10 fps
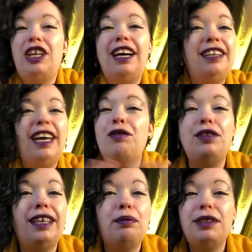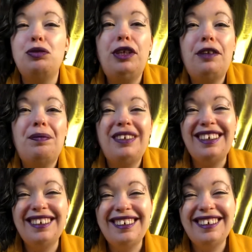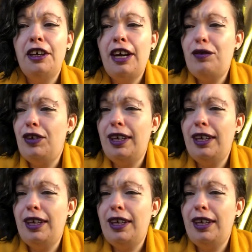and everything in between. I feel